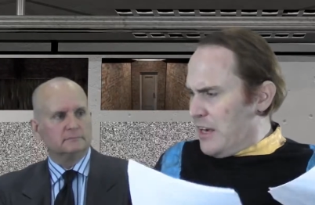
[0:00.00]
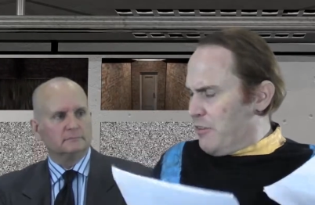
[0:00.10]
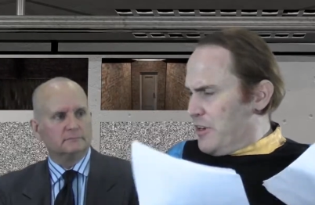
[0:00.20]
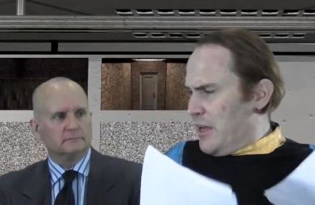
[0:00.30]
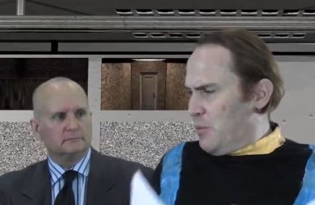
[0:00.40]
Speaker 1: an
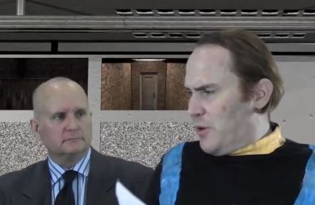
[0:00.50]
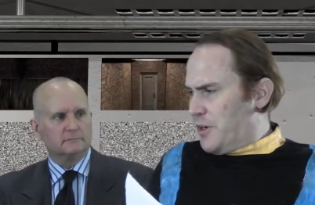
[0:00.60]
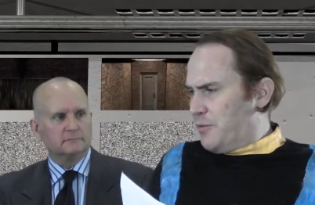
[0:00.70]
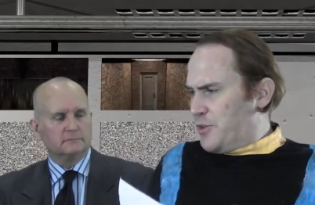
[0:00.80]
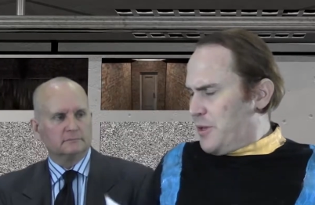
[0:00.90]
everyday
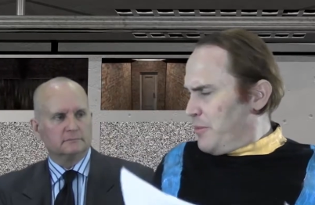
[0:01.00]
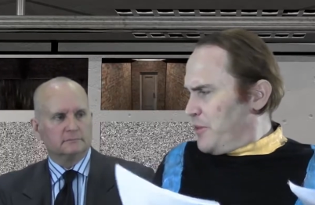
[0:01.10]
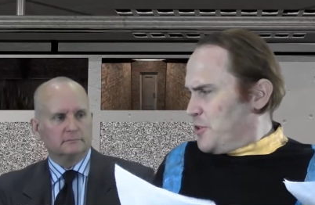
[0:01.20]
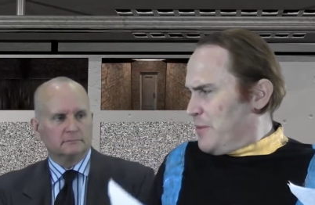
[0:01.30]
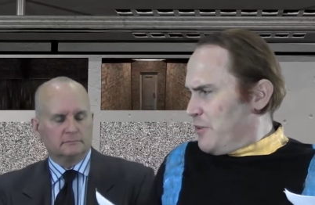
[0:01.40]
word for something
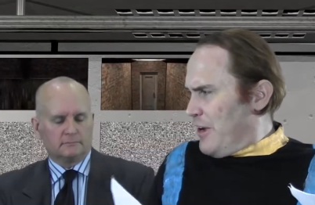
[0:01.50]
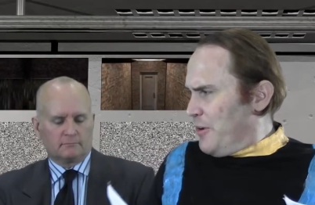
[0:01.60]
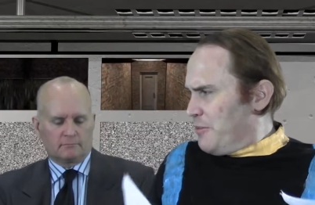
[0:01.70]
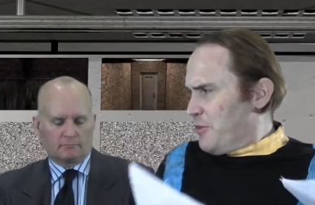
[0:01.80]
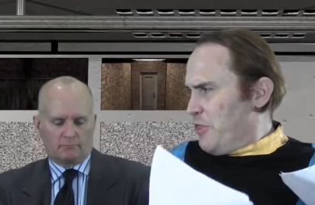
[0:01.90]
that's been
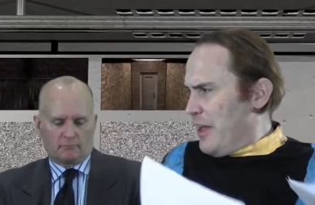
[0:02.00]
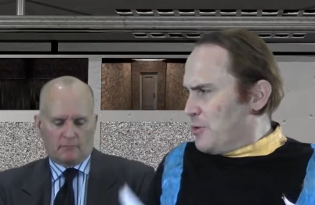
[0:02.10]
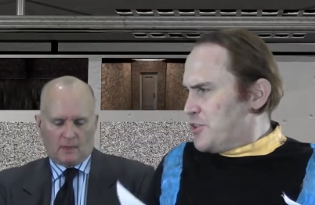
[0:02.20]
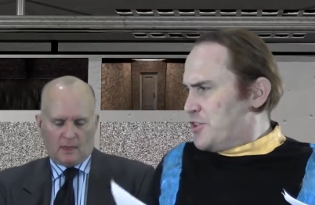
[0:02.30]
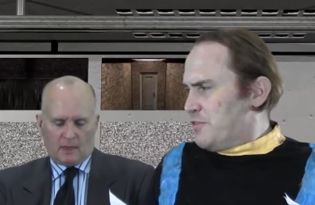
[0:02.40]
around for
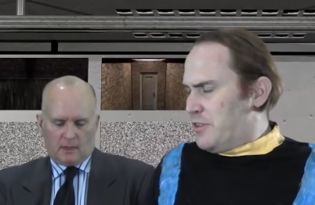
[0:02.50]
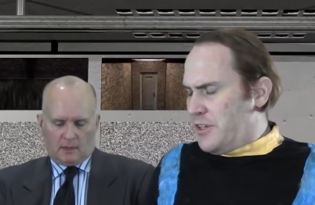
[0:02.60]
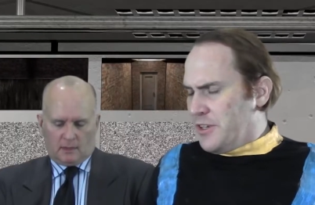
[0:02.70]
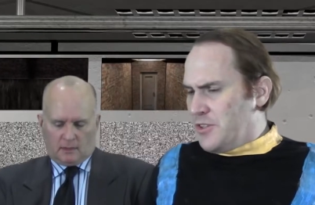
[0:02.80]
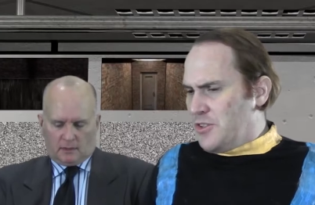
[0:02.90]
thousands of
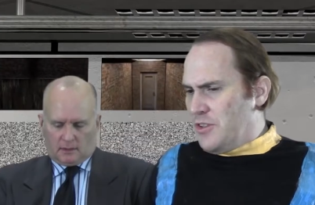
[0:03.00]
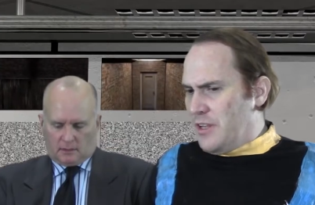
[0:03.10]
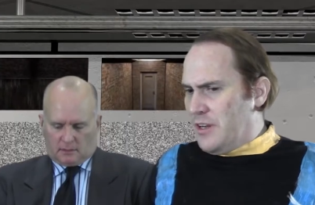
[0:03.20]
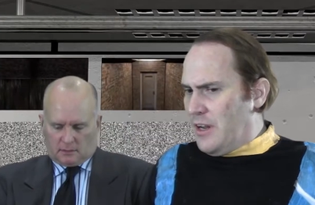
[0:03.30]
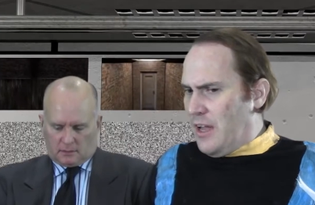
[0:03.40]
years,
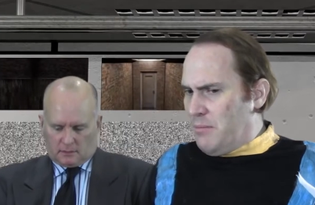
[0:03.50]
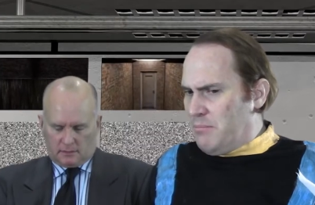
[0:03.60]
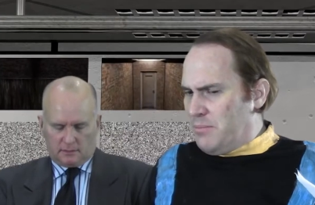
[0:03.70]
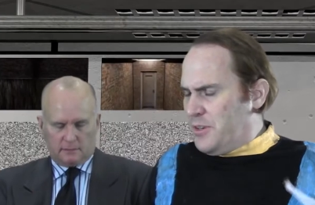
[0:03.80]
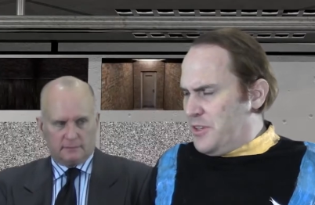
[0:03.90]
then I'm
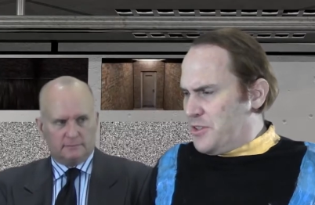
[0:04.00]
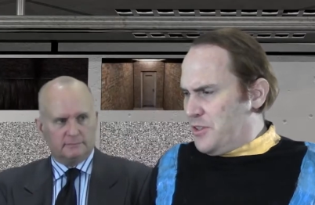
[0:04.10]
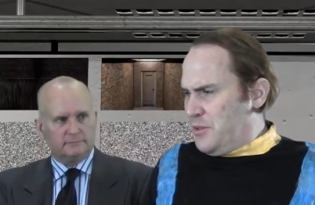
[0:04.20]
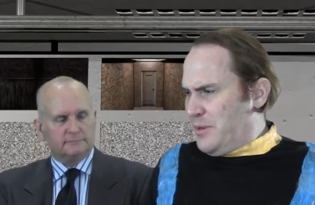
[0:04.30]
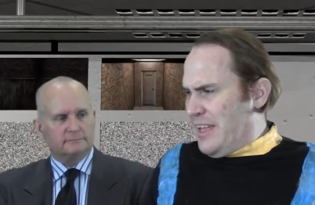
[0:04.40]
pretty sure
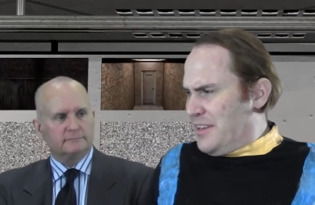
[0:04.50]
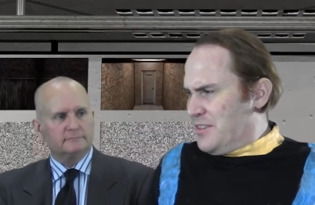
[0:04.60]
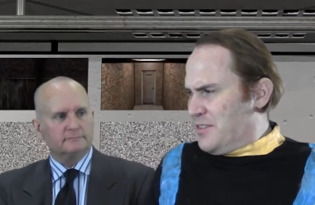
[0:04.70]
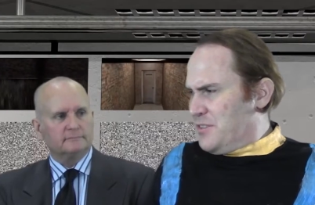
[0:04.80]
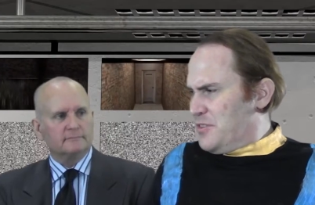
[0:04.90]
you can't
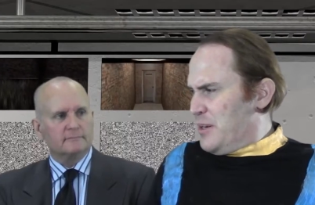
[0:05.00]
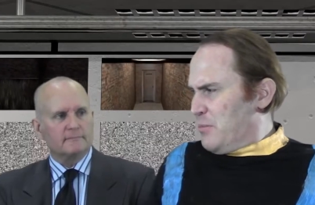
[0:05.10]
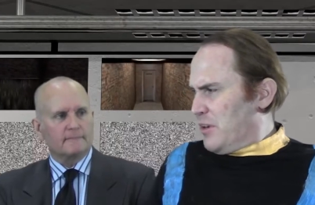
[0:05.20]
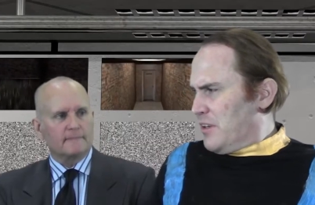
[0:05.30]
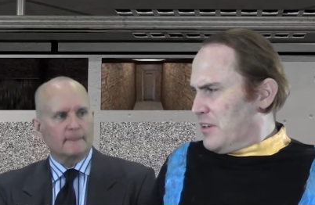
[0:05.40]

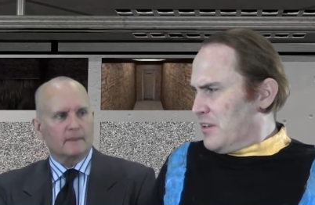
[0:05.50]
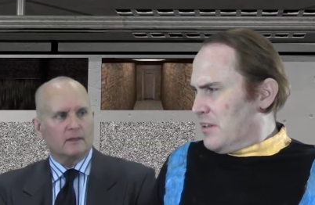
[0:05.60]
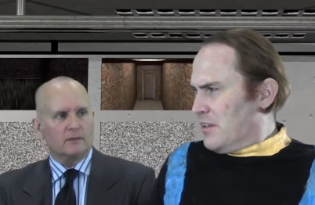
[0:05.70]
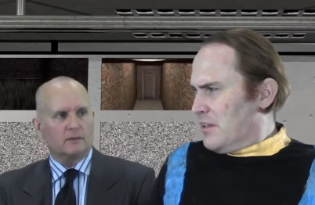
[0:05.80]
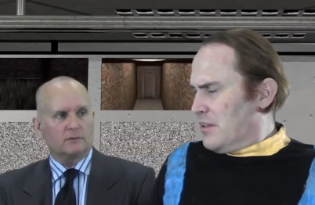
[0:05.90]
trademark it.
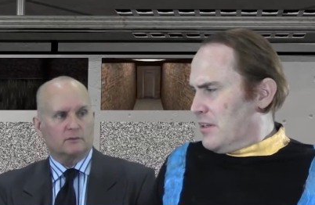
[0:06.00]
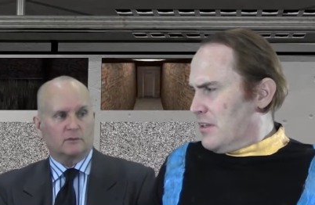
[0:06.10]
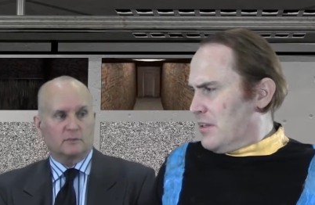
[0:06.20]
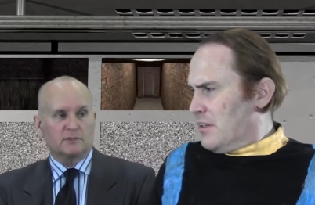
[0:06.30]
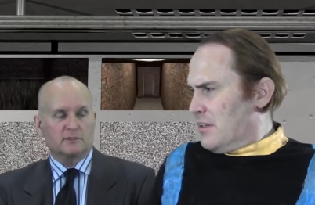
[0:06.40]
Speaker 2: Under
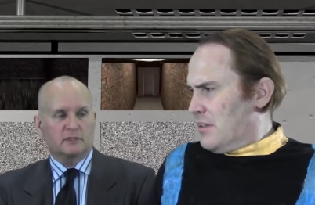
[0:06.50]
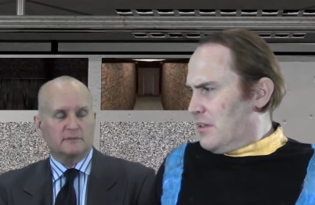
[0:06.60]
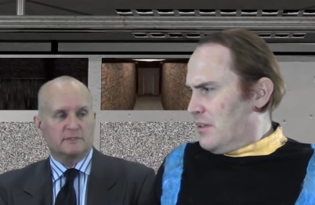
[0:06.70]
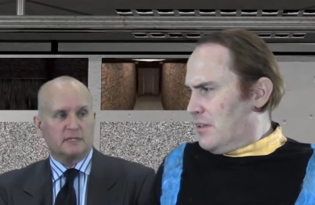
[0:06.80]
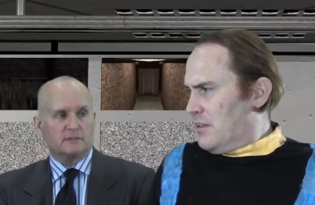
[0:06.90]
normal
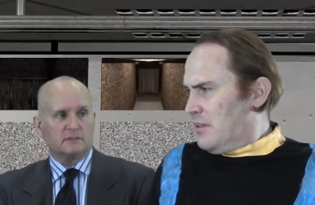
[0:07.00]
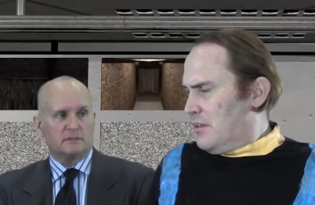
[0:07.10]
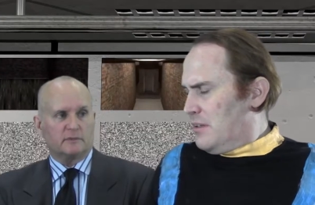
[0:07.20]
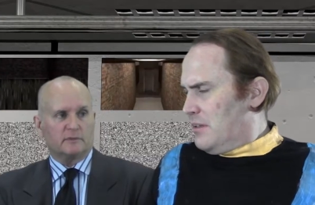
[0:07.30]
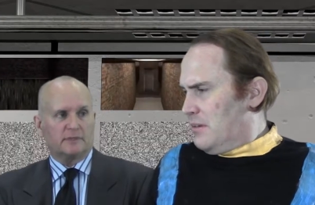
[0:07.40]
circumstances,
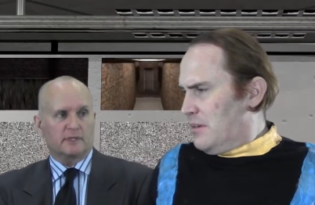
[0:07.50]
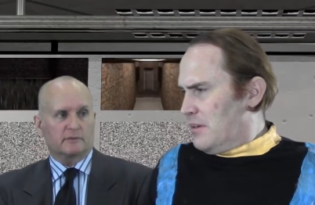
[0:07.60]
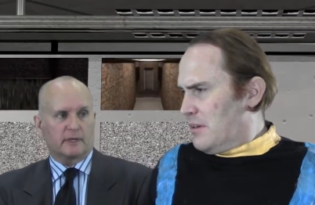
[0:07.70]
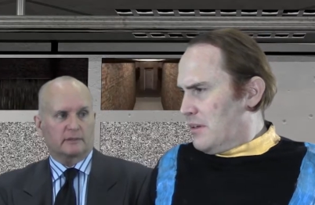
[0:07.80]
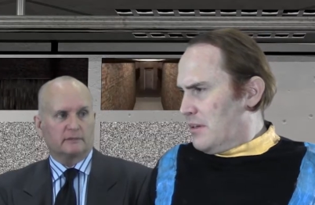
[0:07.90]
you would be
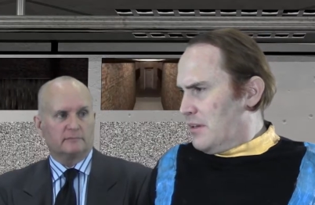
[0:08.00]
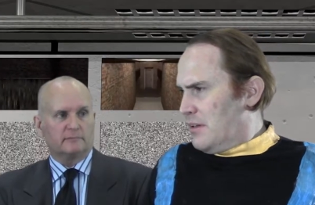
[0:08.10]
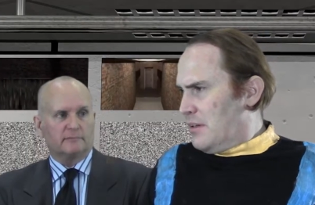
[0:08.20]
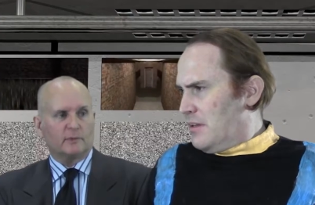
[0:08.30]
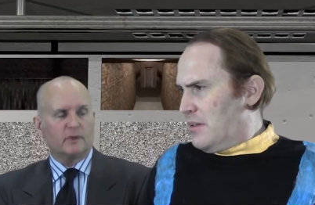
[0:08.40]
correct.
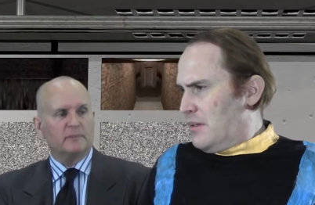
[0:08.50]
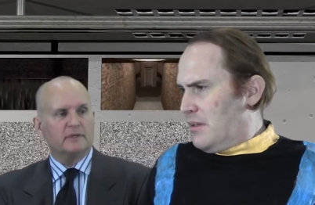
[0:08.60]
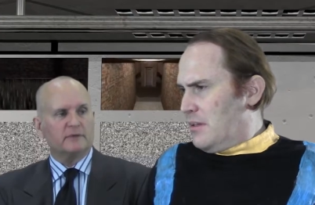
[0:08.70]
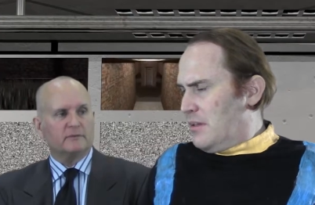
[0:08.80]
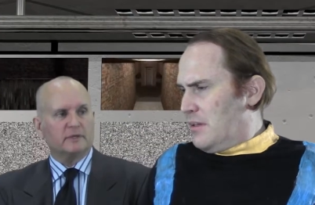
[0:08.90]
But we
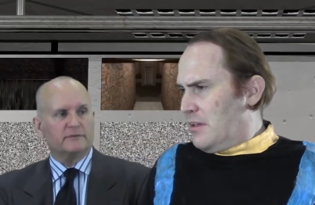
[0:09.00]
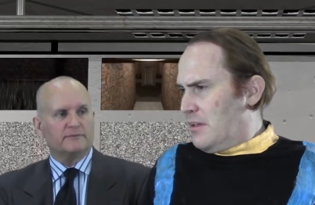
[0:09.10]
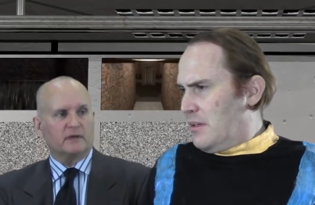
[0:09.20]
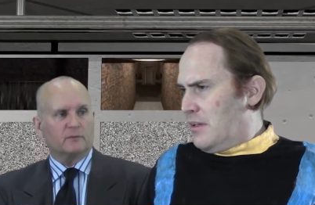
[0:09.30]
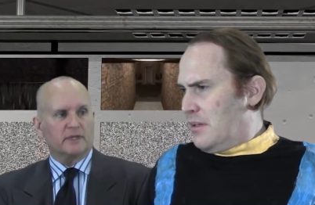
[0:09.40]
believe we have
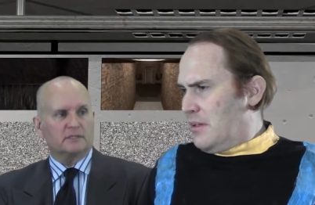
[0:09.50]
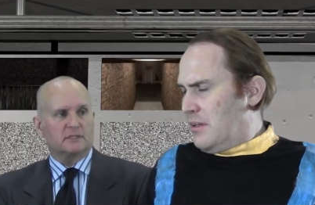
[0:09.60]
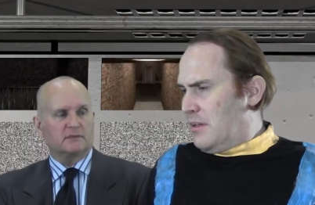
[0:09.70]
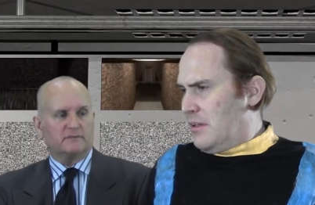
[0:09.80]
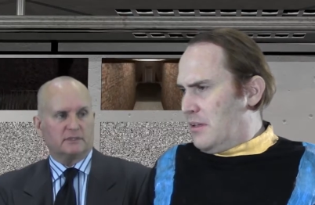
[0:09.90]
found ways to
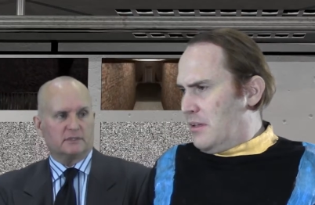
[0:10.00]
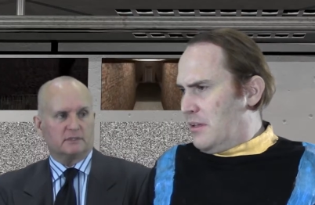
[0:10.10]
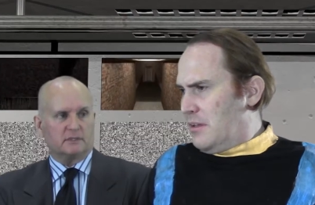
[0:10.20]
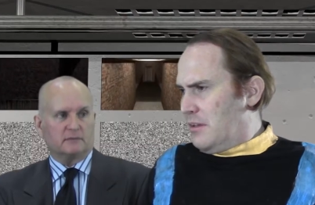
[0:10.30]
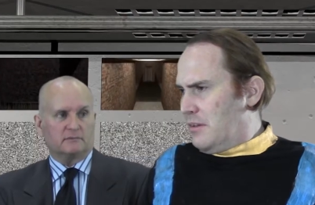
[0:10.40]
convince
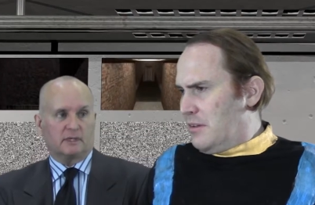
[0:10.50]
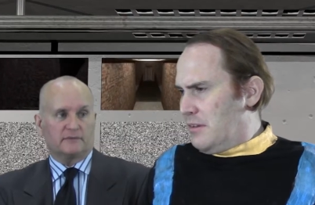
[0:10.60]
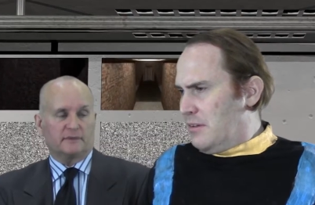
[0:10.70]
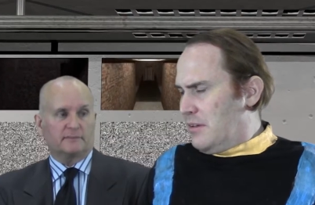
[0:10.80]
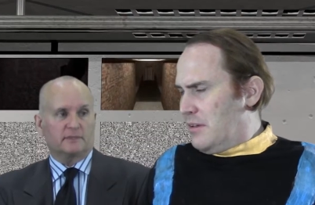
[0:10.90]
the
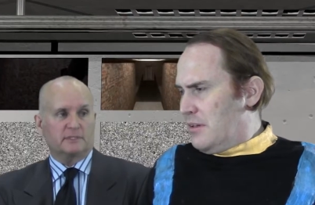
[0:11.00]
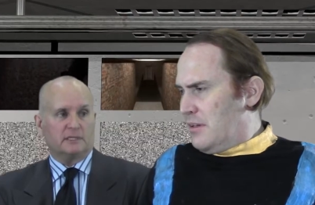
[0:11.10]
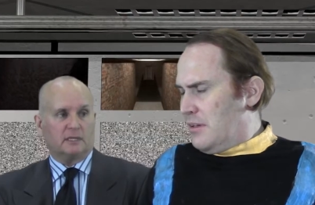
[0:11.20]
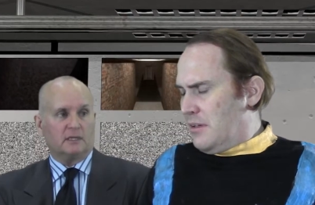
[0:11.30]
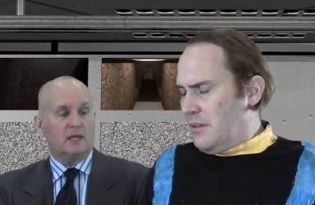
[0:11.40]
relevant
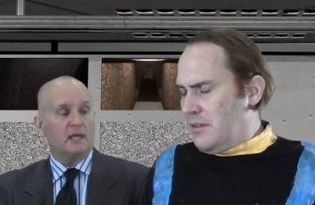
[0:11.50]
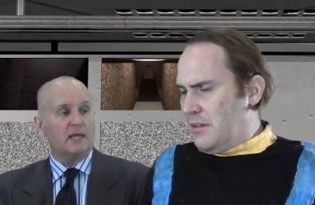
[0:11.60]
personnel